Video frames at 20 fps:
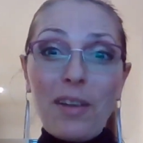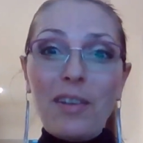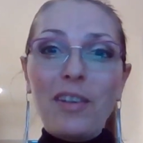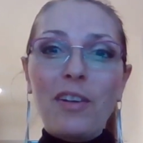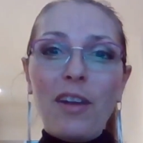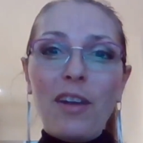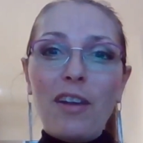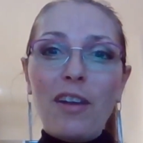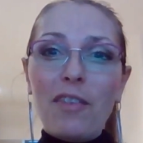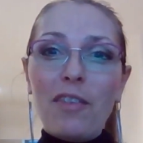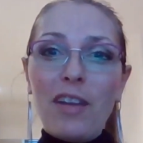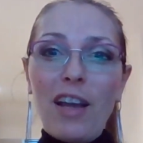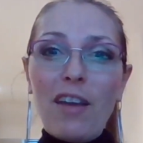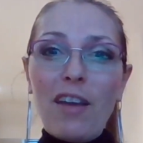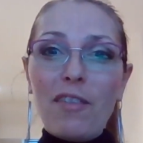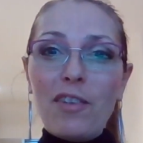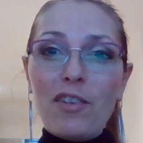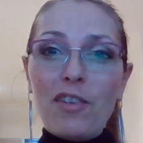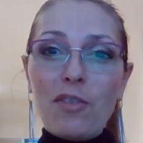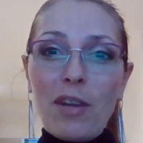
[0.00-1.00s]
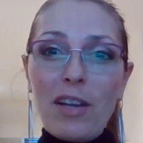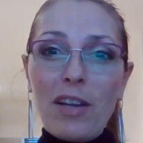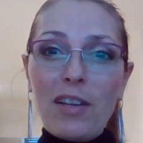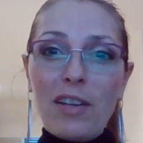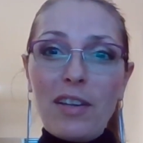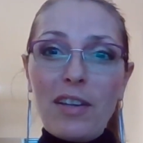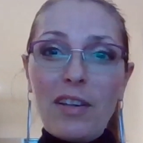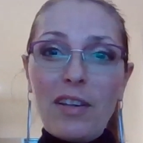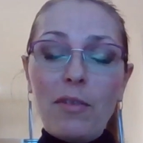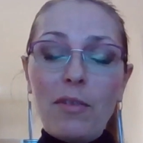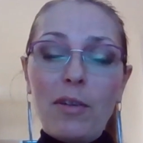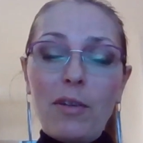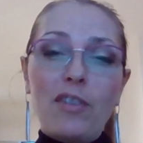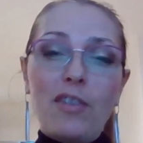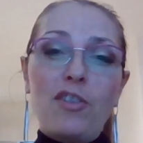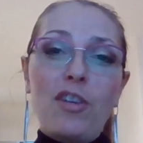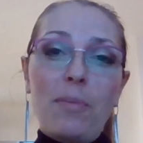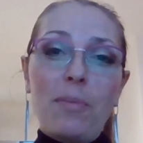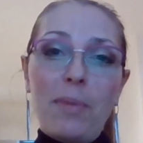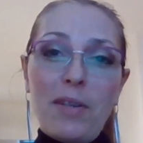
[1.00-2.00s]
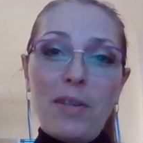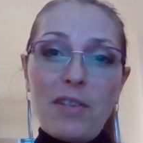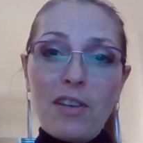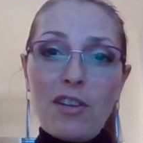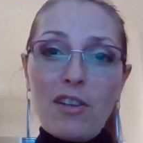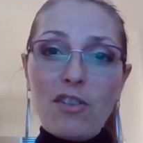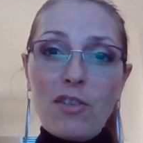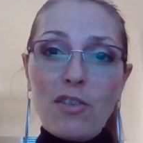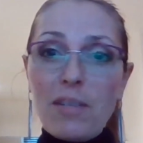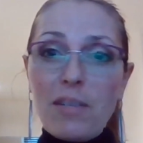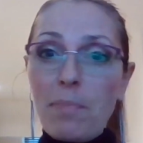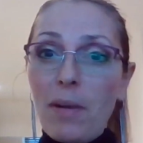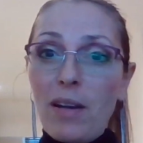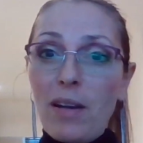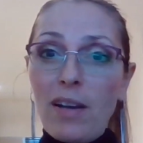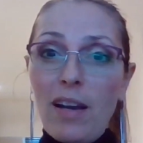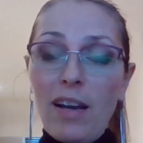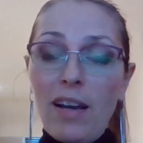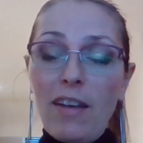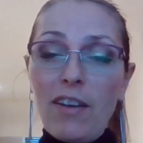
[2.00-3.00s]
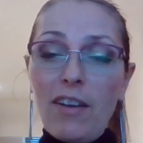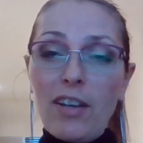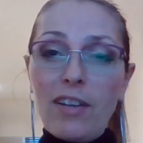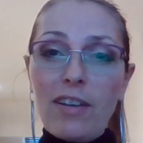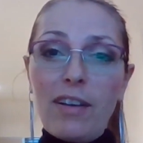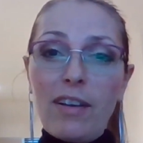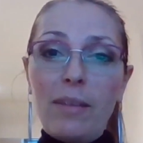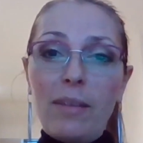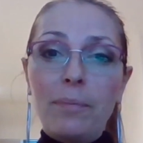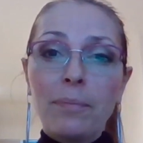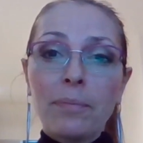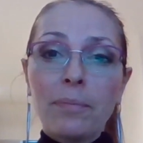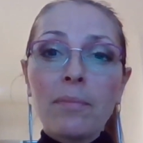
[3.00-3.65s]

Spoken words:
You know, I haven't tried the GP surgeries, but I had a